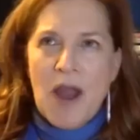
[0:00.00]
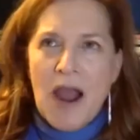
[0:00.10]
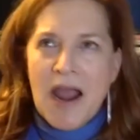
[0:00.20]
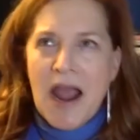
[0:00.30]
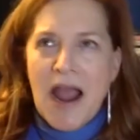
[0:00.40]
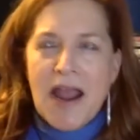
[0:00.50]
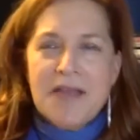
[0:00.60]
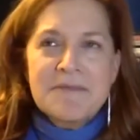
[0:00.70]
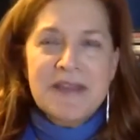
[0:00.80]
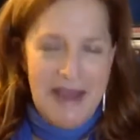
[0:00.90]

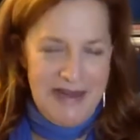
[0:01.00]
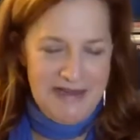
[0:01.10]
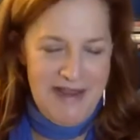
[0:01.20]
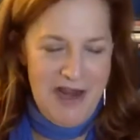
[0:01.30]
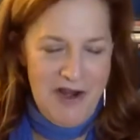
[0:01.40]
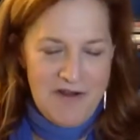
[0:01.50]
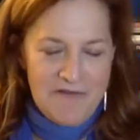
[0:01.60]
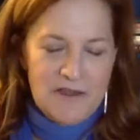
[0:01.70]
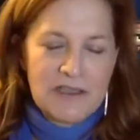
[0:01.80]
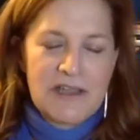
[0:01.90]
I'm getting there. I
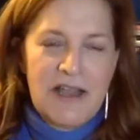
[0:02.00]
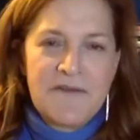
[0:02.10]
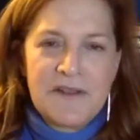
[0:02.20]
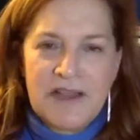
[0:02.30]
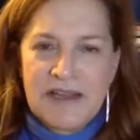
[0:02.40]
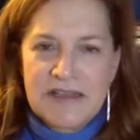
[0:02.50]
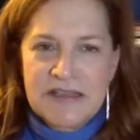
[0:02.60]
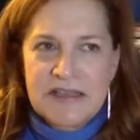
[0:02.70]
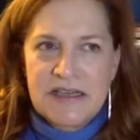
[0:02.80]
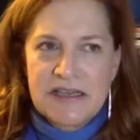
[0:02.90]
feel like
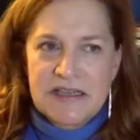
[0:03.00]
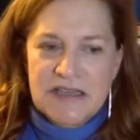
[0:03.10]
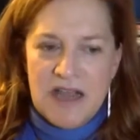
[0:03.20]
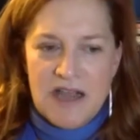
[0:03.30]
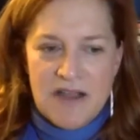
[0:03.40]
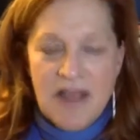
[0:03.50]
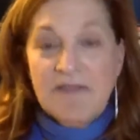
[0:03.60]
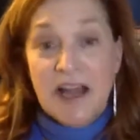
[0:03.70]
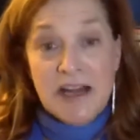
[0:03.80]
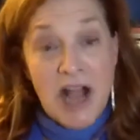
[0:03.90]
it's I have a
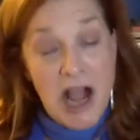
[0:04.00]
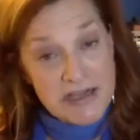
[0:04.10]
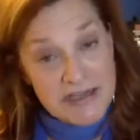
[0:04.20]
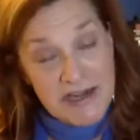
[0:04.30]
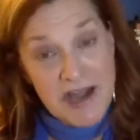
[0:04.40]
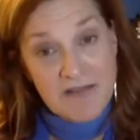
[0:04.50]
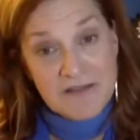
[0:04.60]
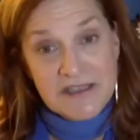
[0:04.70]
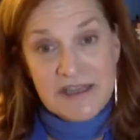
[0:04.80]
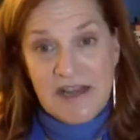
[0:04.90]
lot of content.
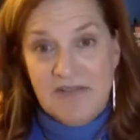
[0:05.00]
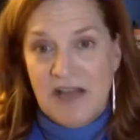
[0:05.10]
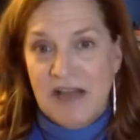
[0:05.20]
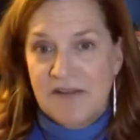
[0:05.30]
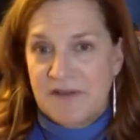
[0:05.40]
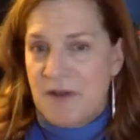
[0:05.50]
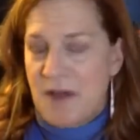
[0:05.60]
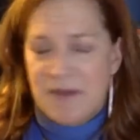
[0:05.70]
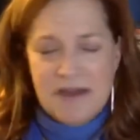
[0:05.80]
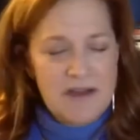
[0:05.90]
Obviously, I have a lot of, I
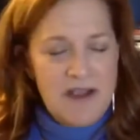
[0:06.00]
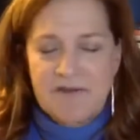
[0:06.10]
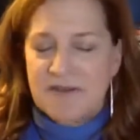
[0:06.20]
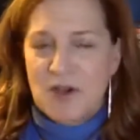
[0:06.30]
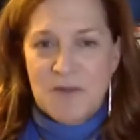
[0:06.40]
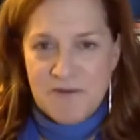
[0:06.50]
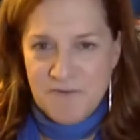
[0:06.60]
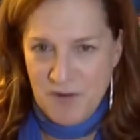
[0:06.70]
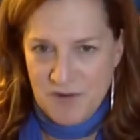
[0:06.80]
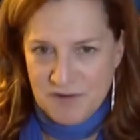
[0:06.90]
mean, I have so many
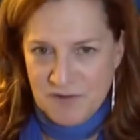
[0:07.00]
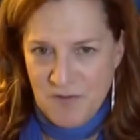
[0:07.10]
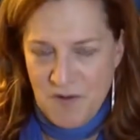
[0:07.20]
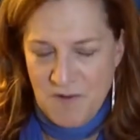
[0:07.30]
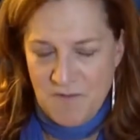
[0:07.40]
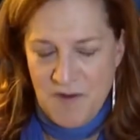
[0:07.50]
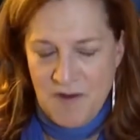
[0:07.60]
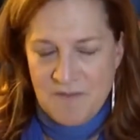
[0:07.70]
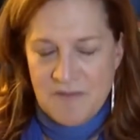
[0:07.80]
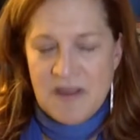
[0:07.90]
photos to work
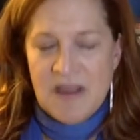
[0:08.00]
from.